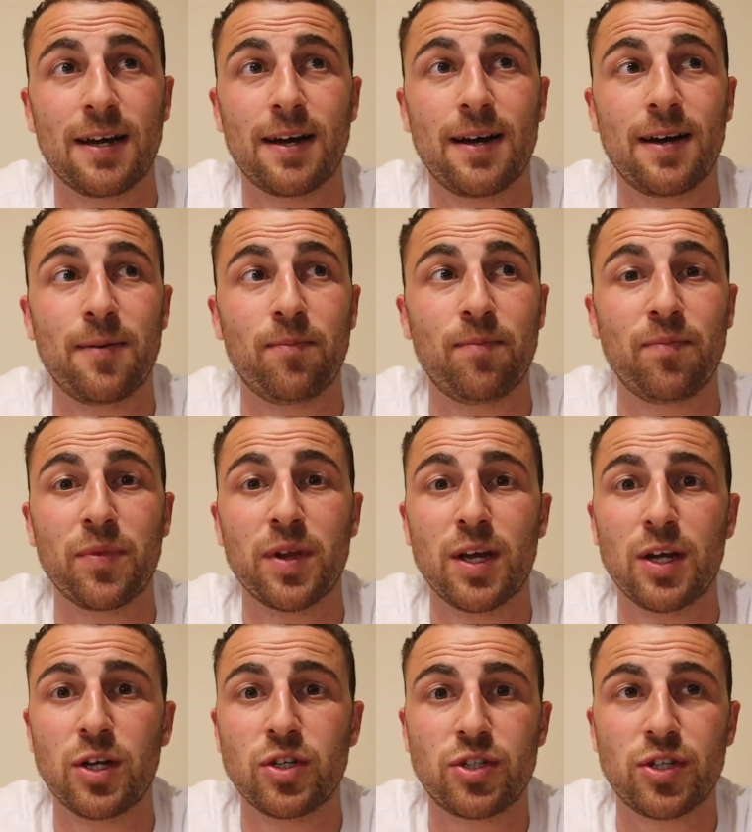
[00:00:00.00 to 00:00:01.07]
Um,
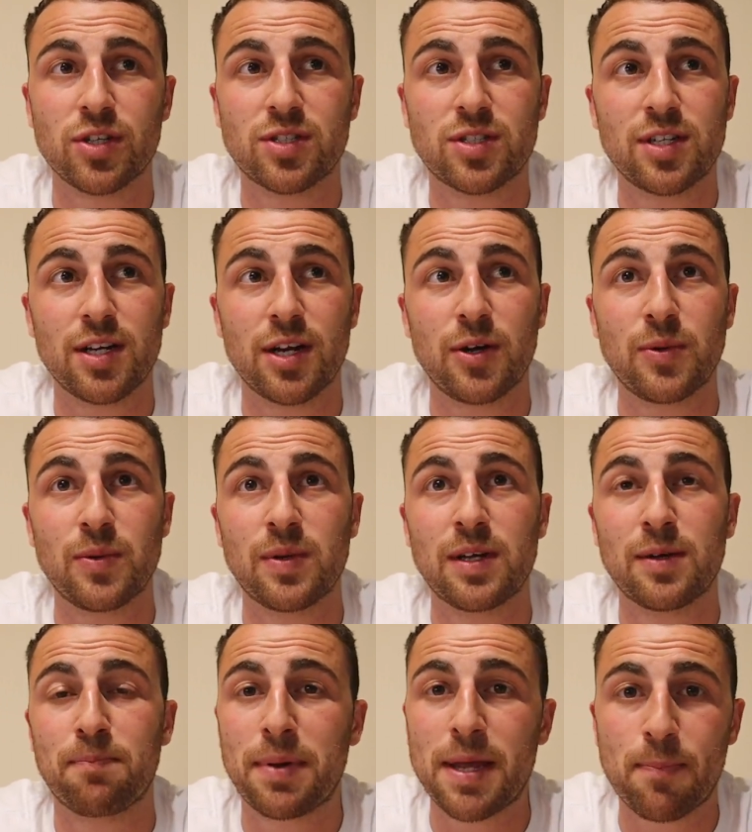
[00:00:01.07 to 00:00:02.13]
just, you know,
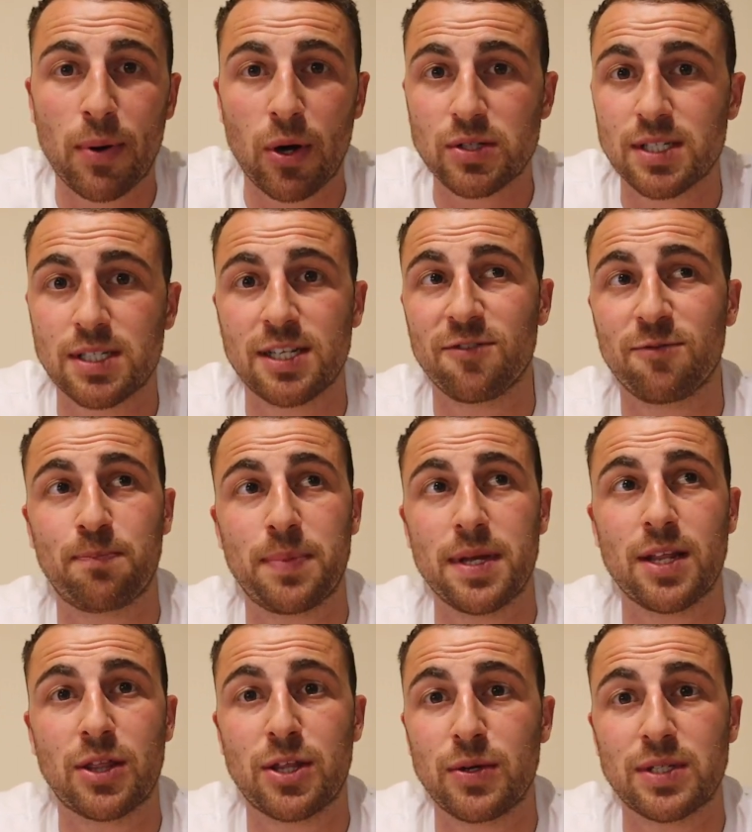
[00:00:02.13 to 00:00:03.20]
be positive, be
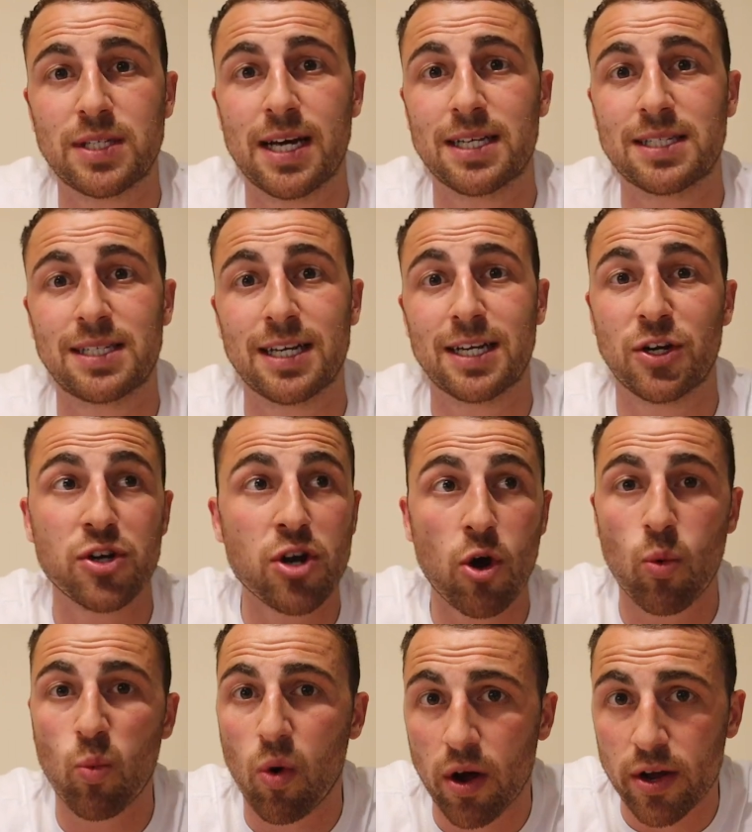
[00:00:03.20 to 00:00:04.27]
enthusiastic,
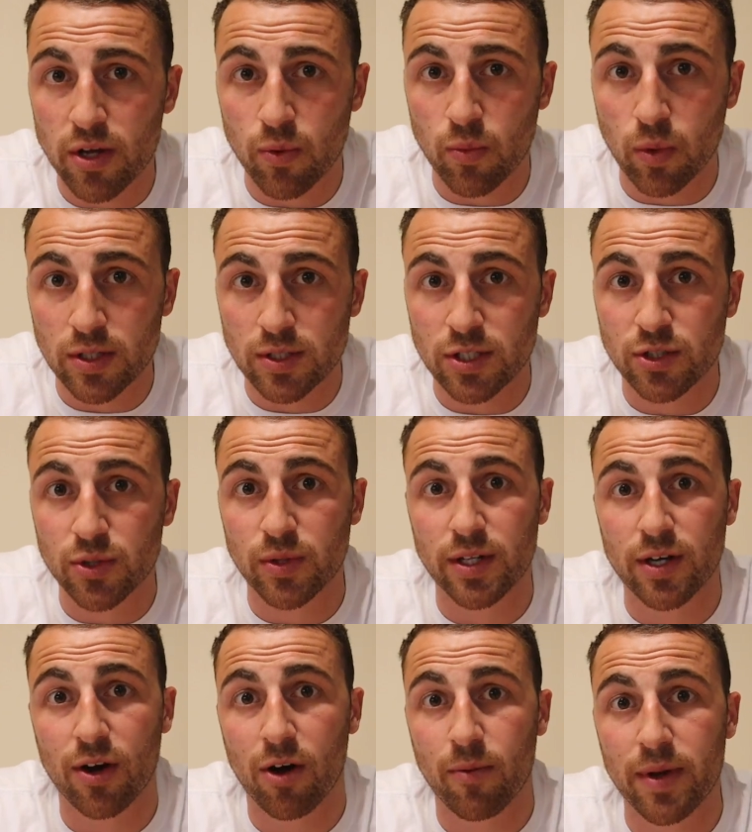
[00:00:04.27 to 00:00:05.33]
know why you want to join the
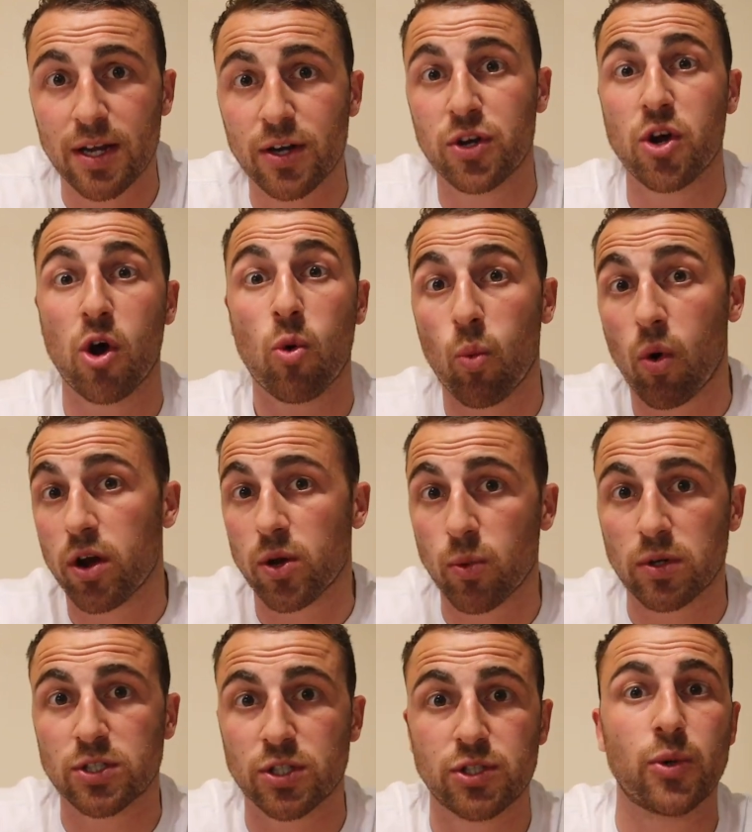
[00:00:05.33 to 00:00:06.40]
army, know why you
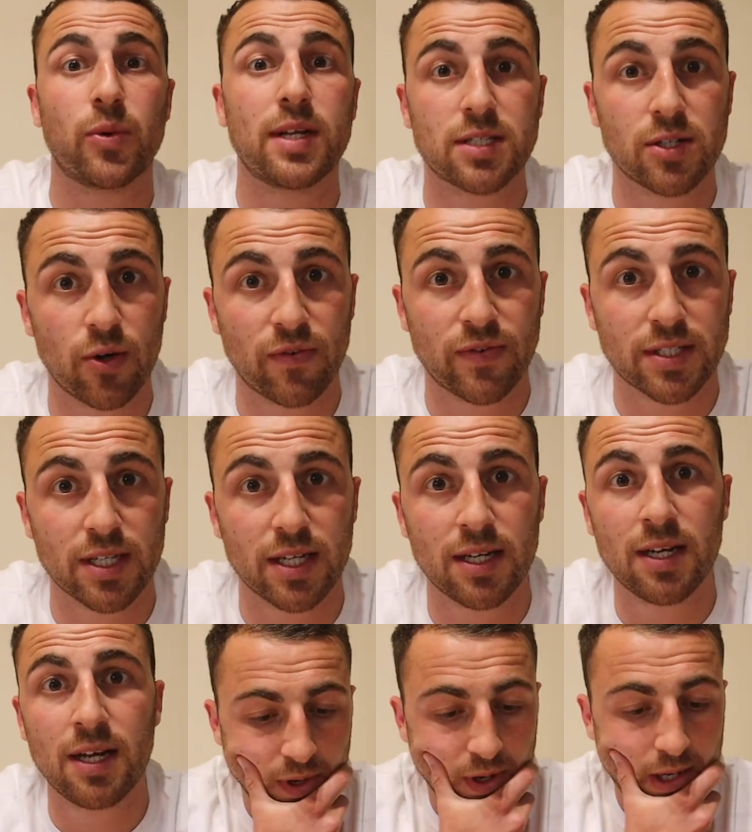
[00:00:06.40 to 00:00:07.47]
want to join as an
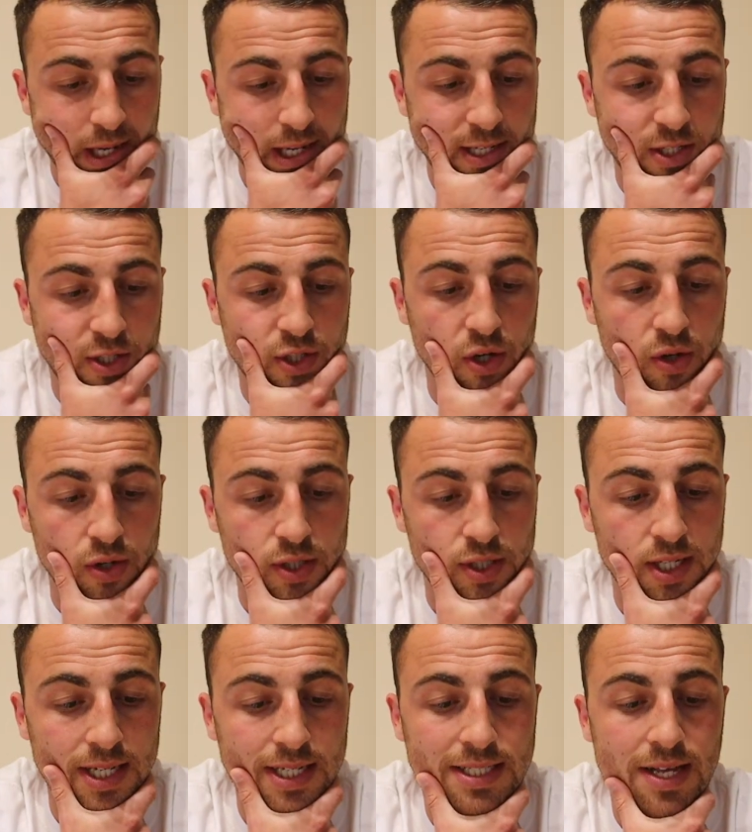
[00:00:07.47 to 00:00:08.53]
officer. Okay, Josh,
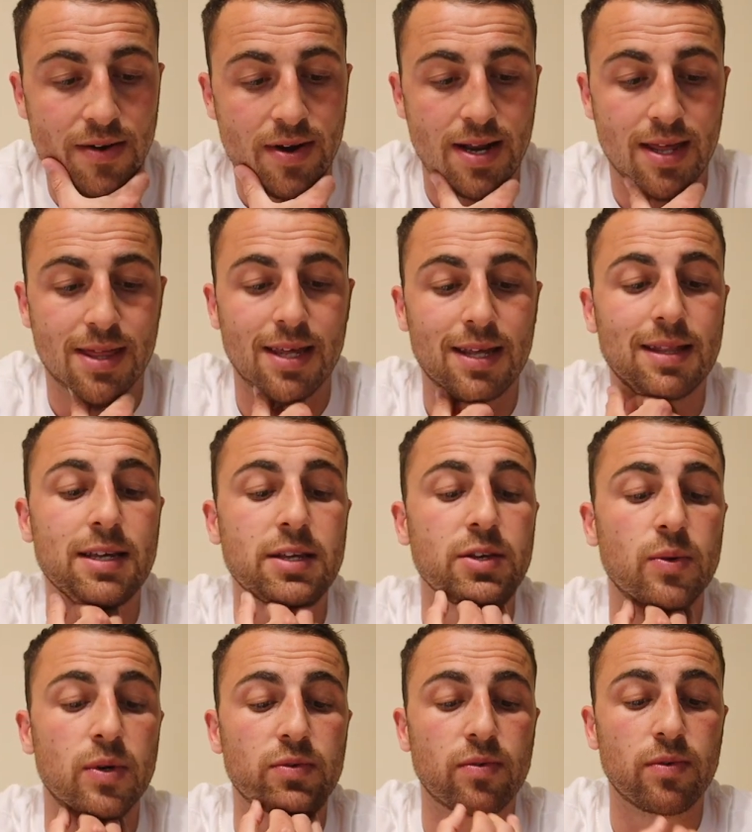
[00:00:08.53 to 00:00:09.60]
is there anything that
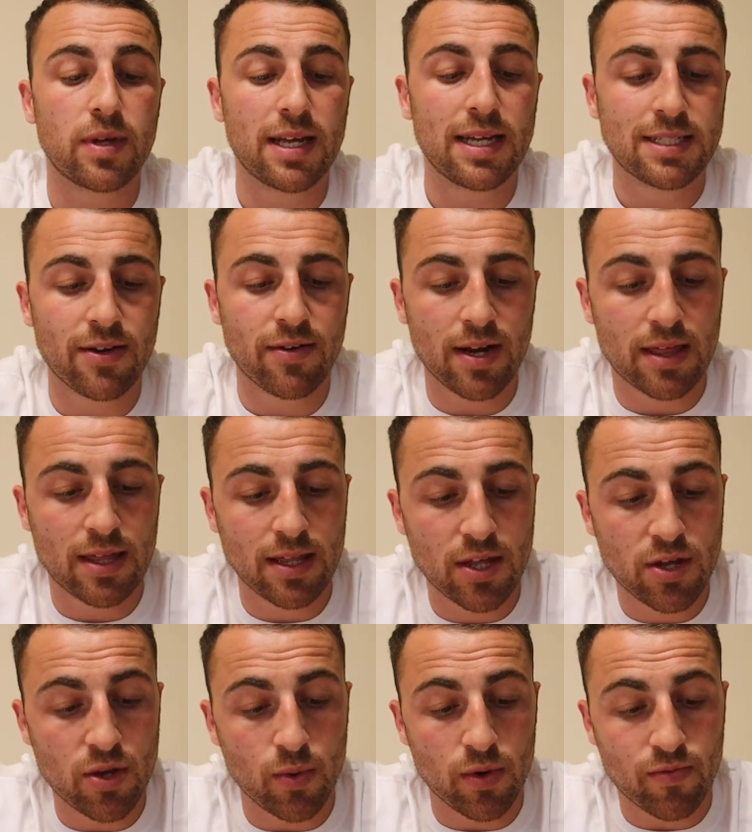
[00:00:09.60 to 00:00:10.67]
you would is there anything
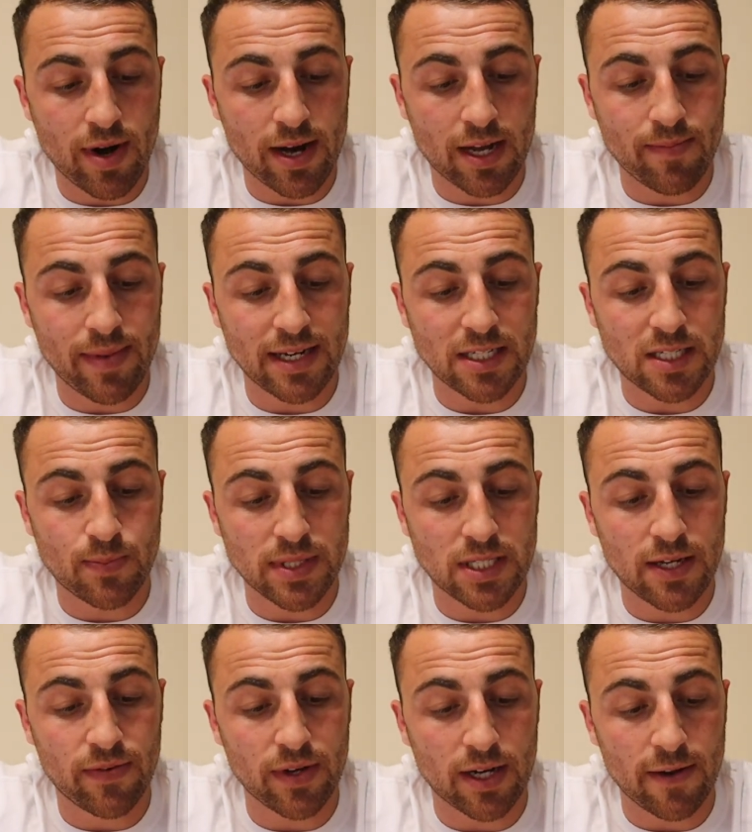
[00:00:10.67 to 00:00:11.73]
that you would recommend
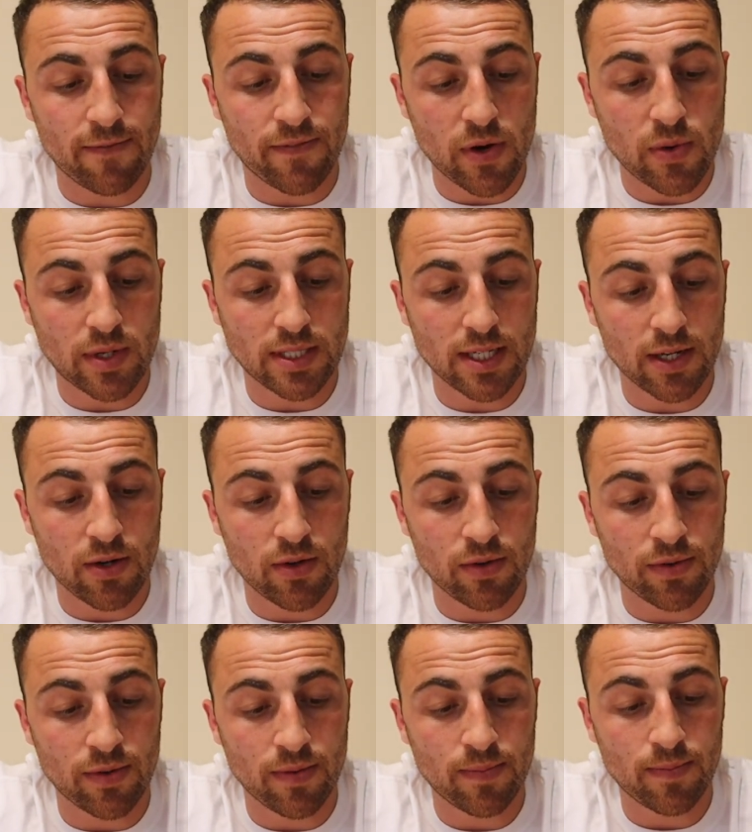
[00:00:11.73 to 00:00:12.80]
specifically focusing
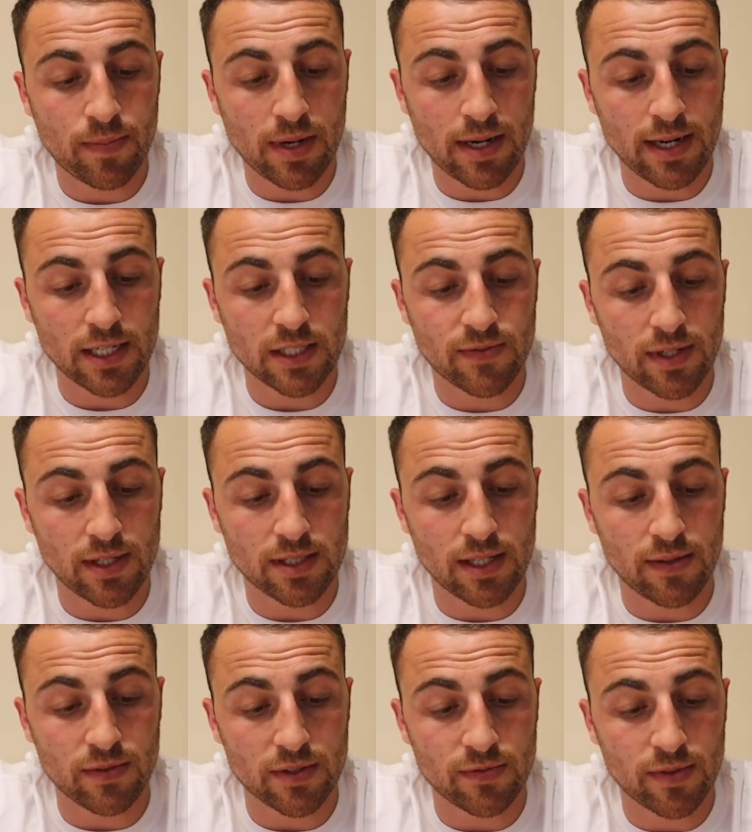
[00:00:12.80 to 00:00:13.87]
on? Plan X fitness
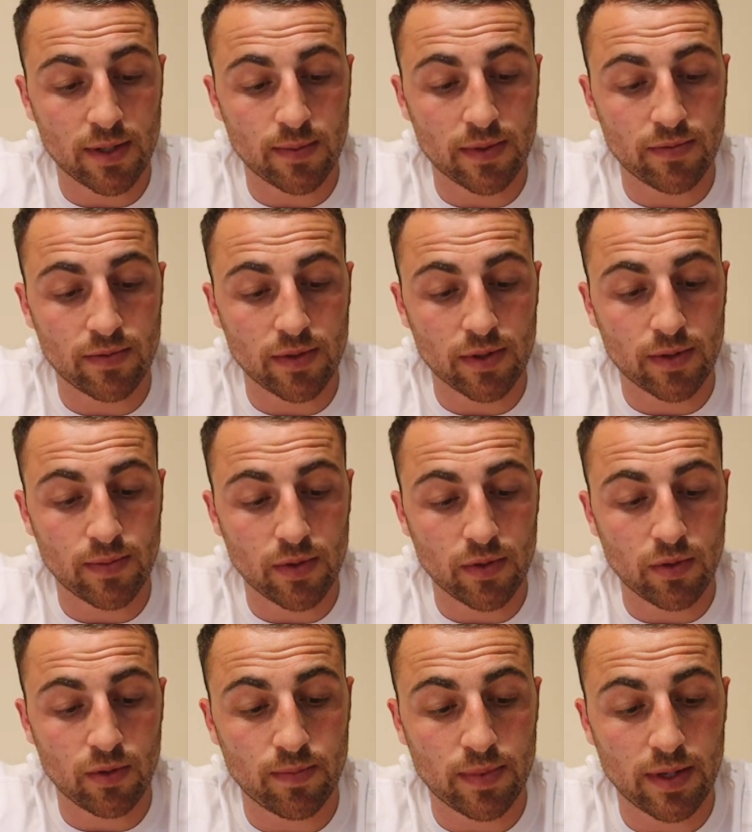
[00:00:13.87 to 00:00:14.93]
levels, verbal and real commitment,
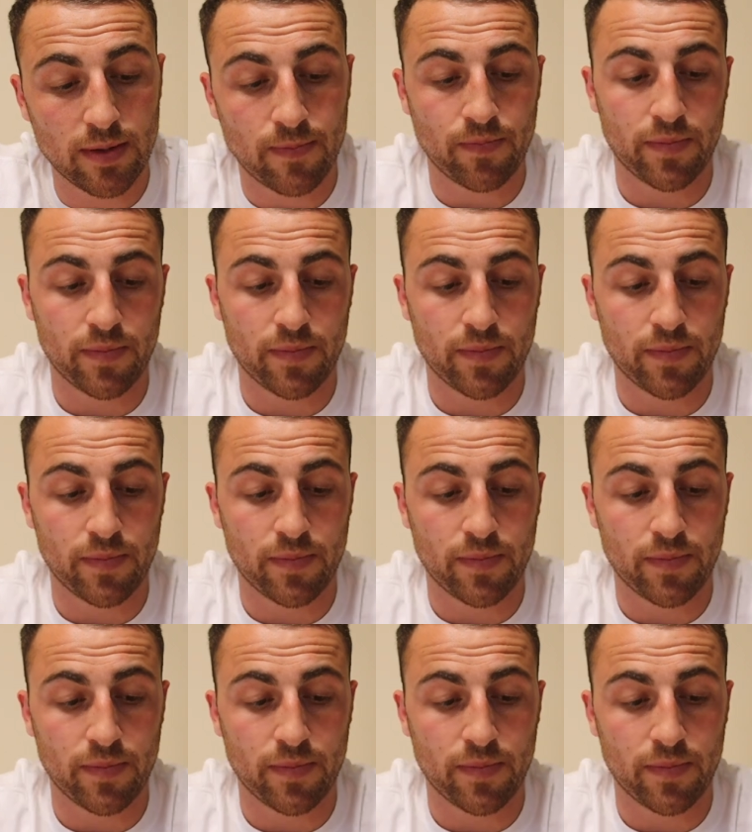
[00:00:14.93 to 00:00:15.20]
bit.